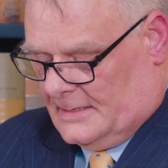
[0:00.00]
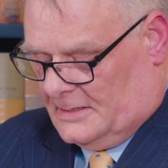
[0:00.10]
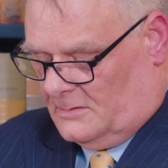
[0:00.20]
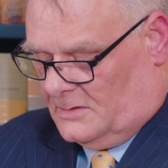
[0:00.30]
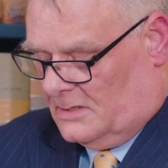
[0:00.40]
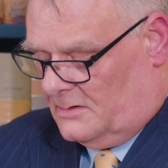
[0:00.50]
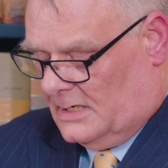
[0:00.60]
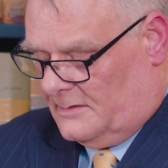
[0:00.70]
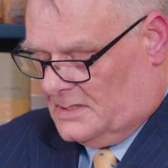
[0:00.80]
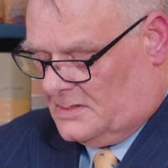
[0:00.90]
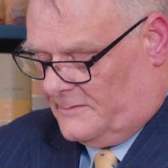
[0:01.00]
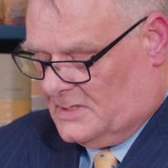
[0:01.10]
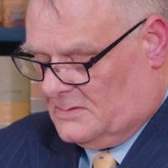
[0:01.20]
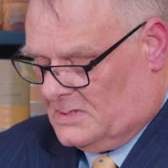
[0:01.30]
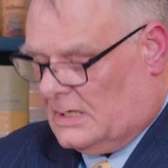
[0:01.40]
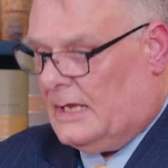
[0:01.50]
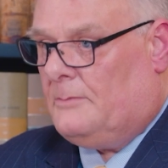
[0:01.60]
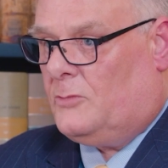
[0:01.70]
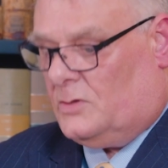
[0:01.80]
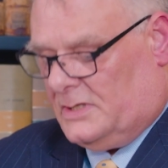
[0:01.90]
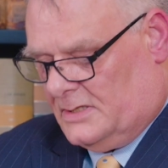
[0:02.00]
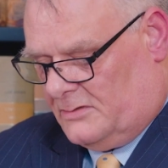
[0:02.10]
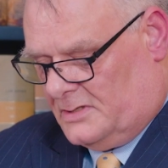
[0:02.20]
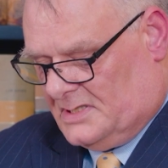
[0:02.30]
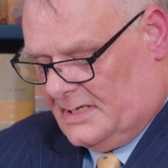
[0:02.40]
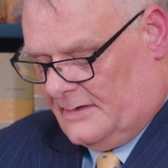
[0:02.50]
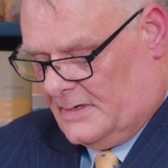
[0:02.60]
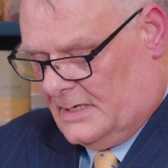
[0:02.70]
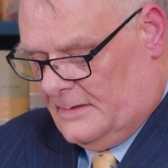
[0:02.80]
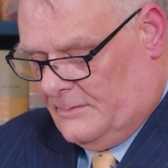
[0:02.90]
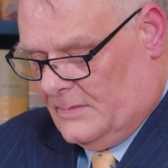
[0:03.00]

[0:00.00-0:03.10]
You'll note this obviously was a claim brought under a CFA.